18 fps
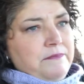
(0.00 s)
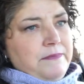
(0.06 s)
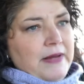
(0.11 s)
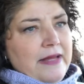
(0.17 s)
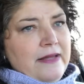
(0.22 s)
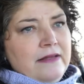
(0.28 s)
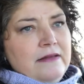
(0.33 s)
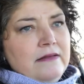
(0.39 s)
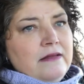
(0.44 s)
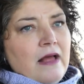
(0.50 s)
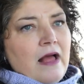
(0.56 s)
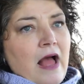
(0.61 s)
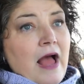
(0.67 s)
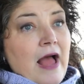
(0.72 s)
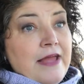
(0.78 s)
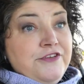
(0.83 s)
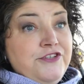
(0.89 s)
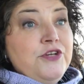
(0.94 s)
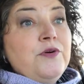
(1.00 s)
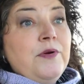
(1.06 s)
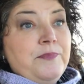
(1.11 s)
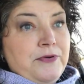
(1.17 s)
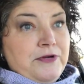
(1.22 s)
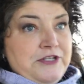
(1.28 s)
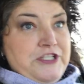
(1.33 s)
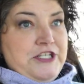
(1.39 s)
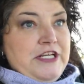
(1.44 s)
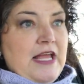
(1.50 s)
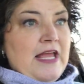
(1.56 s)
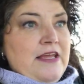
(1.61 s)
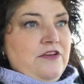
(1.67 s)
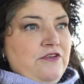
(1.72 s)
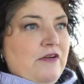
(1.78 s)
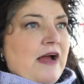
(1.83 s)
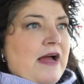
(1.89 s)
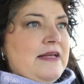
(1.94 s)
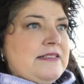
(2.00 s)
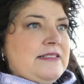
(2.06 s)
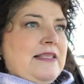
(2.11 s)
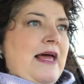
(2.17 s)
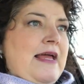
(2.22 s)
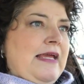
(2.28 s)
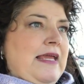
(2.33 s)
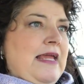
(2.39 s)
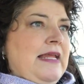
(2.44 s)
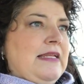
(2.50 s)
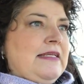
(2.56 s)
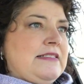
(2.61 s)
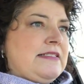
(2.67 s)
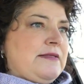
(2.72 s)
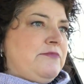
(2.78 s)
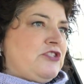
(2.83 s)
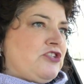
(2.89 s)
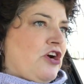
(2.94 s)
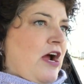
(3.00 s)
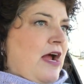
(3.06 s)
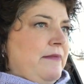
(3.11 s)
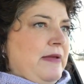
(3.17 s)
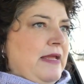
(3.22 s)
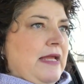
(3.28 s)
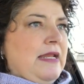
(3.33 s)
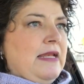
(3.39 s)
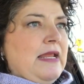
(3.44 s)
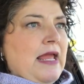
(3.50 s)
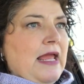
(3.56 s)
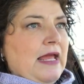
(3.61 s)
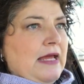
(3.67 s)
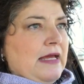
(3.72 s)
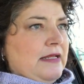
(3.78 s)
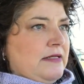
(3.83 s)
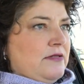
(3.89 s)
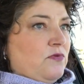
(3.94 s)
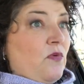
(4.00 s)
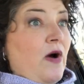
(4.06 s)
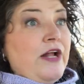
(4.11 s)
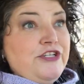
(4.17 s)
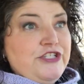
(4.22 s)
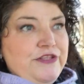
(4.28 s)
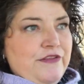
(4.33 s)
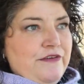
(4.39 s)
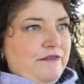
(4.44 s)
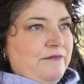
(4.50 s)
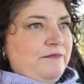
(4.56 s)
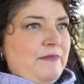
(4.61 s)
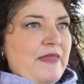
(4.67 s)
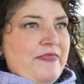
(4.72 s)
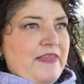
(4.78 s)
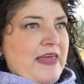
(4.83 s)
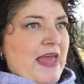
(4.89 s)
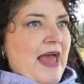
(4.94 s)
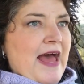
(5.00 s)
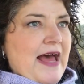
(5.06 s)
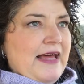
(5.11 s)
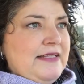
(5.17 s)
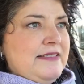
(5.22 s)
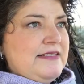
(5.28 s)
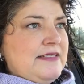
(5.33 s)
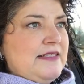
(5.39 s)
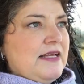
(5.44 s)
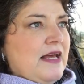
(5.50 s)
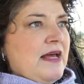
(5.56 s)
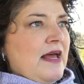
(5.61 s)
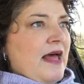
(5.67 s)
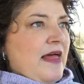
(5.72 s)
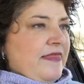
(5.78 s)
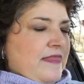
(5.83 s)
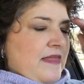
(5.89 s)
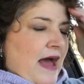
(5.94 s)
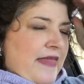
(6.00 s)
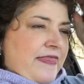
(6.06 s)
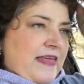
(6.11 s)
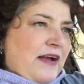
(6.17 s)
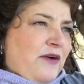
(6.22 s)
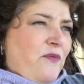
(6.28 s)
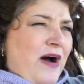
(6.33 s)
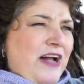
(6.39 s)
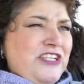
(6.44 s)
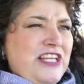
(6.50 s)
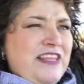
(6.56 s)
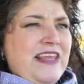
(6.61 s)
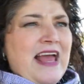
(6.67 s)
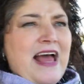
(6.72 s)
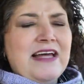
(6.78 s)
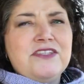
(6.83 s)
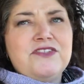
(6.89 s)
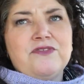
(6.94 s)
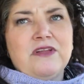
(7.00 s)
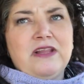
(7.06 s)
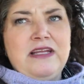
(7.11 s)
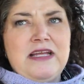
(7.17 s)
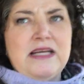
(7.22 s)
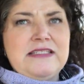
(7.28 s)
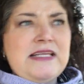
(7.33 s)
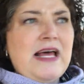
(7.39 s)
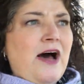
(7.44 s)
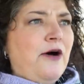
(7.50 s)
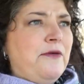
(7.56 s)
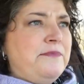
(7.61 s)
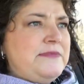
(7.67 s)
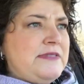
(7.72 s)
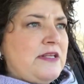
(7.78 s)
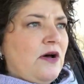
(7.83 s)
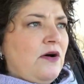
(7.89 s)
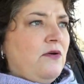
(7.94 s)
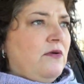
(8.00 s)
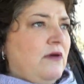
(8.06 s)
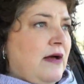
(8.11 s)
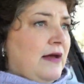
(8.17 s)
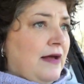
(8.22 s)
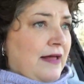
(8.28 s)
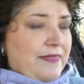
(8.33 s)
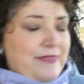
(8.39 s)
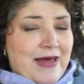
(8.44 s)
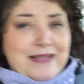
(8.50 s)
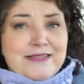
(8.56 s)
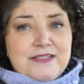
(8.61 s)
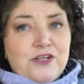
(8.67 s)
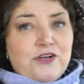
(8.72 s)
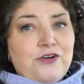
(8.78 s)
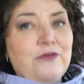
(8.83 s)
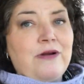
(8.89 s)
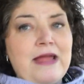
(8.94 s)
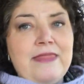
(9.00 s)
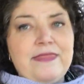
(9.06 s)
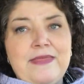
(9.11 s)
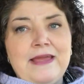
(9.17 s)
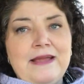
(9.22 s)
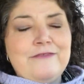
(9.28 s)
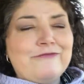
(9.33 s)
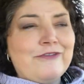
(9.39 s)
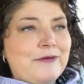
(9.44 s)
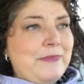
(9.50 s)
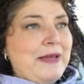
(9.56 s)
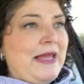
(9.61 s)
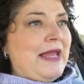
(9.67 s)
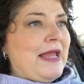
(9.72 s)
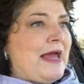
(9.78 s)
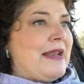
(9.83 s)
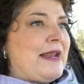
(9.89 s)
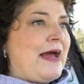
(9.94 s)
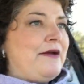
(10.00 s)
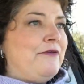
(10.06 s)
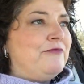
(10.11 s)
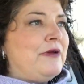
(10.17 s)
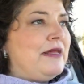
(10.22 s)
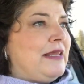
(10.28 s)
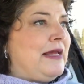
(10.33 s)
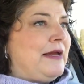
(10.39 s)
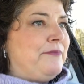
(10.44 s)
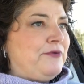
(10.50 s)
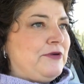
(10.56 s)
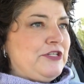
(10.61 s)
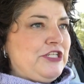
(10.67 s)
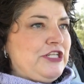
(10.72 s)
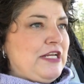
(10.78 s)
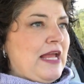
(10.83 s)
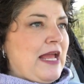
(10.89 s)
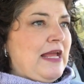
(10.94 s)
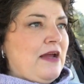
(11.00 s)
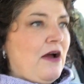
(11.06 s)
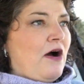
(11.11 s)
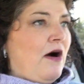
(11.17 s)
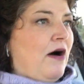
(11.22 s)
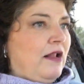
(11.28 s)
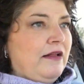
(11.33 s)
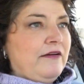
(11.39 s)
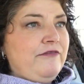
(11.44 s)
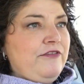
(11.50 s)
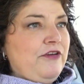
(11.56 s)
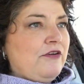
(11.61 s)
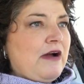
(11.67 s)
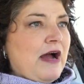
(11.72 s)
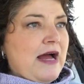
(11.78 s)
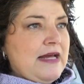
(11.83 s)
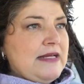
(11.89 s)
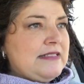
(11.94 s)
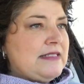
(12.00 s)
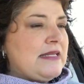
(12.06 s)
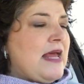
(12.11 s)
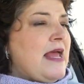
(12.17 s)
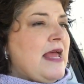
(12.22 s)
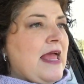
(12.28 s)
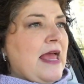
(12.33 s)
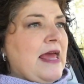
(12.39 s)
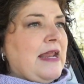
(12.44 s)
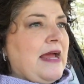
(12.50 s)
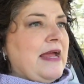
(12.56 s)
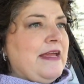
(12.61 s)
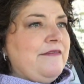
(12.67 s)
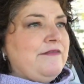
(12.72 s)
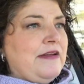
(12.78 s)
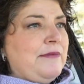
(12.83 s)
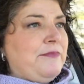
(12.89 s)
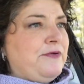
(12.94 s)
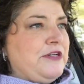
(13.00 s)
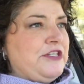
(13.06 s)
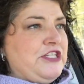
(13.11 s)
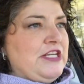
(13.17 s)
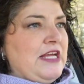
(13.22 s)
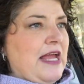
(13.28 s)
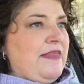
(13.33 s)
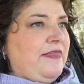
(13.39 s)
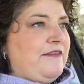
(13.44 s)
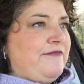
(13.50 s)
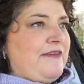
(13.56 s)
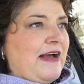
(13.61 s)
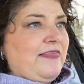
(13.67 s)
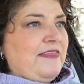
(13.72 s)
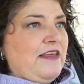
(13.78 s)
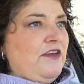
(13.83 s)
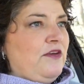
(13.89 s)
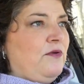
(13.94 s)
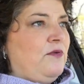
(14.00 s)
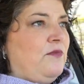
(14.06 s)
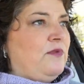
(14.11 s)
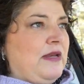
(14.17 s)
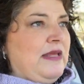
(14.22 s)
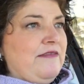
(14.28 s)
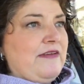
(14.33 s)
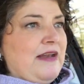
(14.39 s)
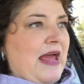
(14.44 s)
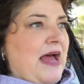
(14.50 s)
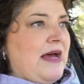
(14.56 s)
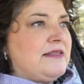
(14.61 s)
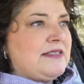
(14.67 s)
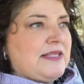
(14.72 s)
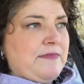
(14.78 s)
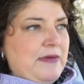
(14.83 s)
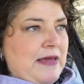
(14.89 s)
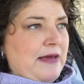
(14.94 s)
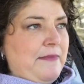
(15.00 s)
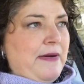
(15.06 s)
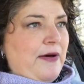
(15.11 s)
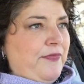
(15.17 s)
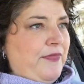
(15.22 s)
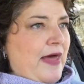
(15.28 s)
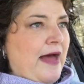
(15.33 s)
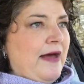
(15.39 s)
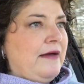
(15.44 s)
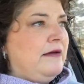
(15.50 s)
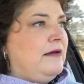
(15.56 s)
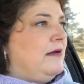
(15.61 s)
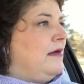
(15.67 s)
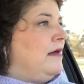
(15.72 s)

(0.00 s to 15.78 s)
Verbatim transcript: but I do appreciate you guys liking and subscribing and watching the, the ads. I think watching the ads really does help, so that's a great thing for me, and I really appreciate all of you guys, and I even appreciate the fact that you would even ask me about that.